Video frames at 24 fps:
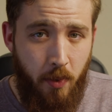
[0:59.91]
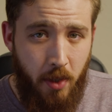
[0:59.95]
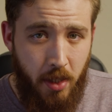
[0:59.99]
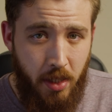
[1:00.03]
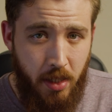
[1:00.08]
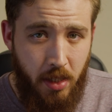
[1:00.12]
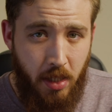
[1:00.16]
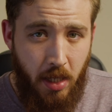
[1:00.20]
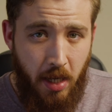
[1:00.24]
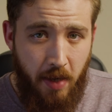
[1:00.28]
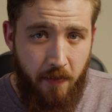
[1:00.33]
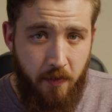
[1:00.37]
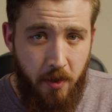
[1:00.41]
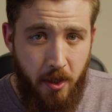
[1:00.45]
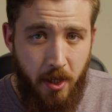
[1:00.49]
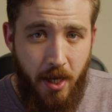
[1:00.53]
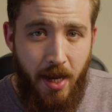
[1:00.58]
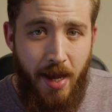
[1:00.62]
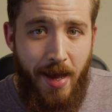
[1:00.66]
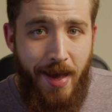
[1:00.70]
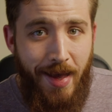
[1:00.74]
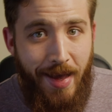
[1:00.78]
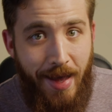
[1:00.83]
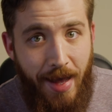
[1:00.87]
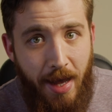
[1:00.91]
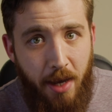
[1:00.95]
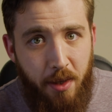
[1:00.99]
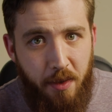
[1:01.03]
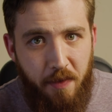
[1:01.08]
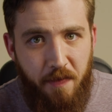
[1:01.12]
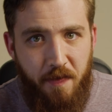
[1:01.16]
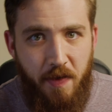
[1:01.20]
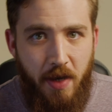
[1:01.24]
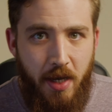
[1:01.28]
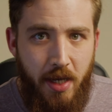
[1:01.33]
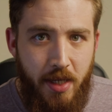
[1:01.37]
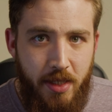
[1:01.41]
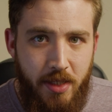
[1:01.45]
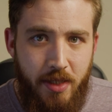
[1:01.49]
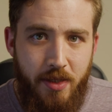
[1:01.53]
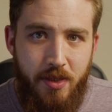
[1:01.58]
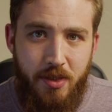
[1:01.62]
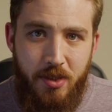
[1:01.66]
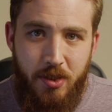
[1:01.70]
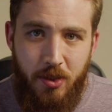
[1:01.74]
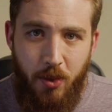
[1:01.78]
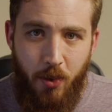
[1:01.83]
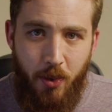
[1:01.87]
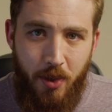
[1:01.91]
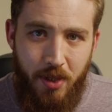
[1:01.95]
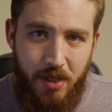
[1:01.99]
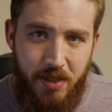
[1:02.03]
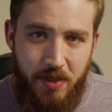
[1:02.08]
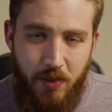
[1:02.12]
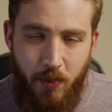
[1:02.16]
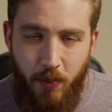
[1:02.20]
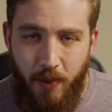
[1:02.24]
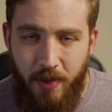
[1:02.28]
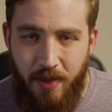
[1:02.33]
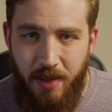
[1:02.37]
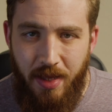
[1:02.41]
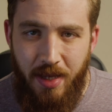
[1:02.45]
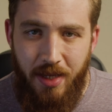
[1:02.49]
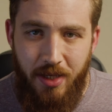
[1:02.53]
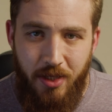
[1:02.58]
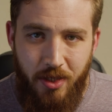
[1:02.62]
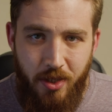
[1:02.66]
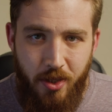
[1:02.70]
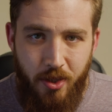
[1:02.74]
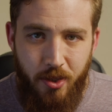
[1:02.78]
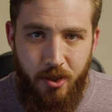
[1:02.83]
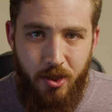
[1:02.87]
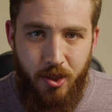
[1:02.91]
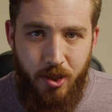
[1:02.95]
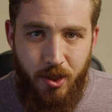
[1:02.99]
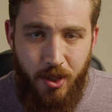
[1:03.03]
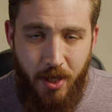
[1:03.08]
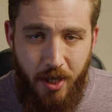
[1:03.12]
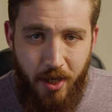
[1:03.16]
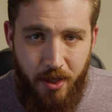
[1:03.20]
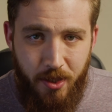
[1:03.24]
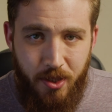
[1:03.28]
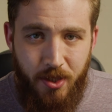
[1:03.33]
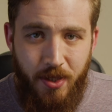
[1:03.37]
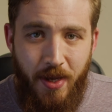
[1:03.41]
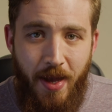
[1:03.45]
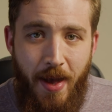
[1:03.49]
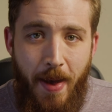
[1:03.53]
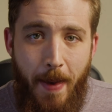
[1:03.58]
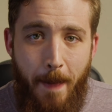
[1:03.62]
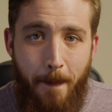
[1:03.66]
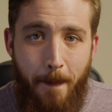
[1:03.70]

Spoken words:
we're going to cover how to find stories within your church.